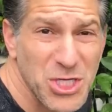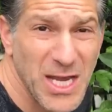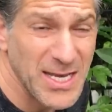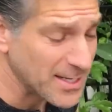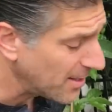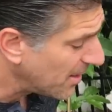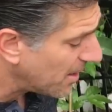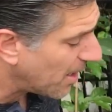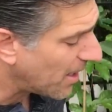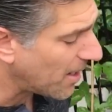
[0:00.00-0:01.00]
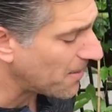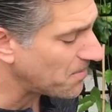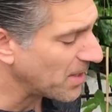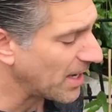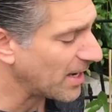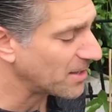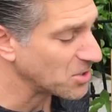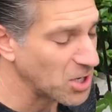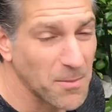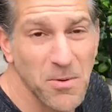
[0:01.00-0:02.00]
shaded um,
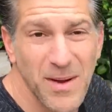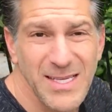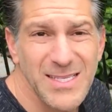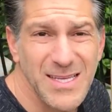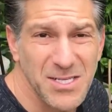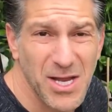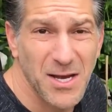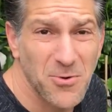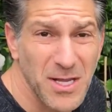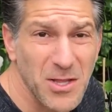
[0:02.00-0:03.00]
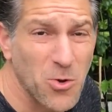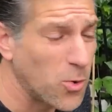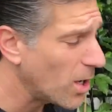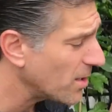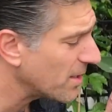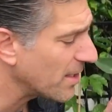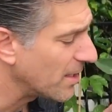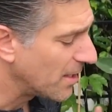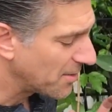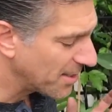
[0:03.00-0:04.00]
and compromising the integrity and the
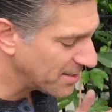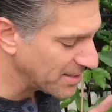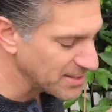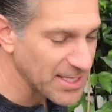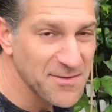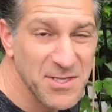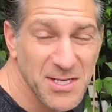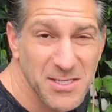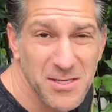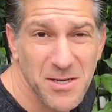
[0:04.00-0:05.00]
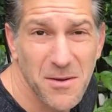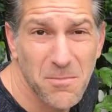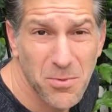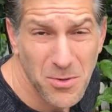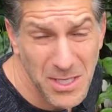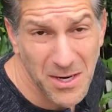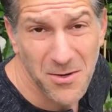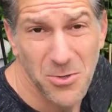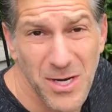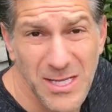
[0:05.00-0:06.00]
quality that these leaves can, you
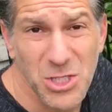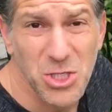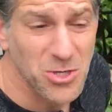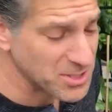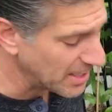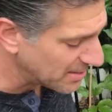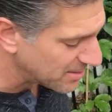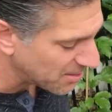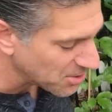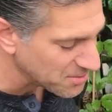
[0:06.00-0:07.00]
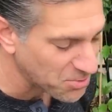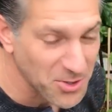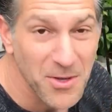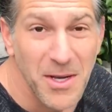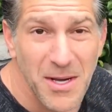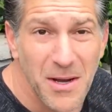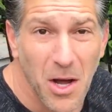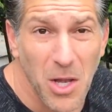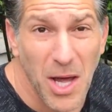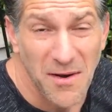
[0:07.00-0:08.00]
know, create the sugars necessary to support
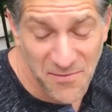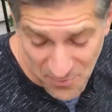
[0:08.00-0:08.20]
a lot of